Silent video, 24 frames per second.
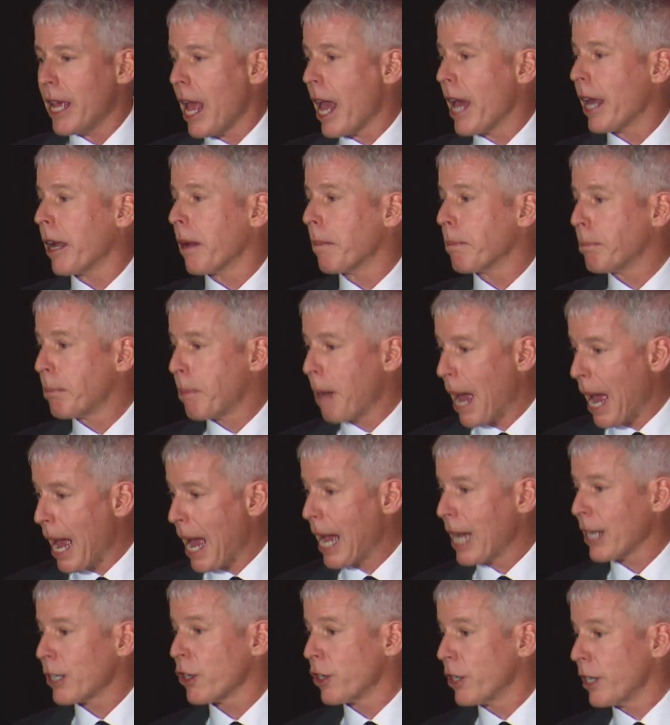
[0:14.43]
and a
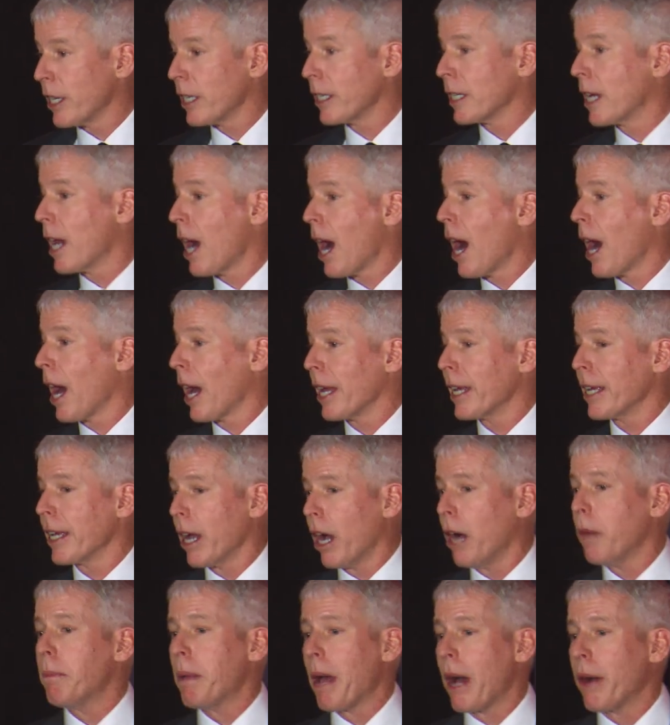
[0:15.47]
passionate guy
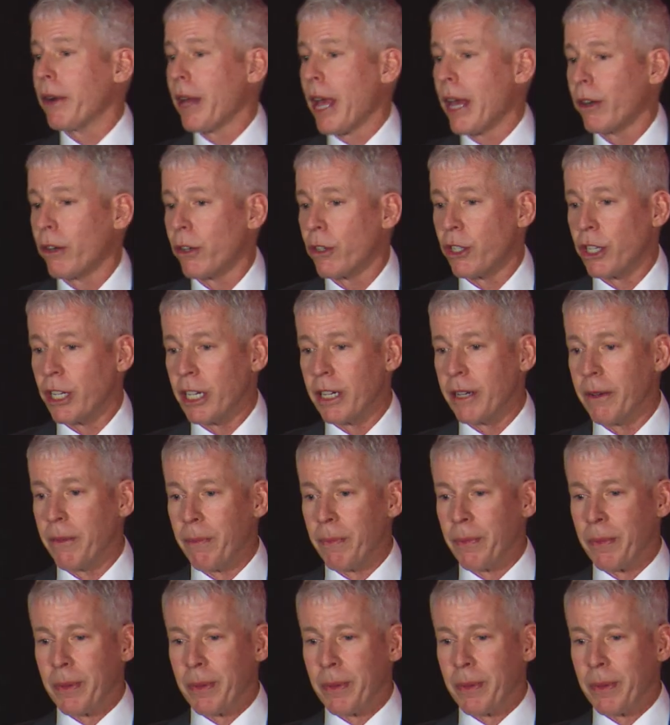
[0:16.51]
about energy.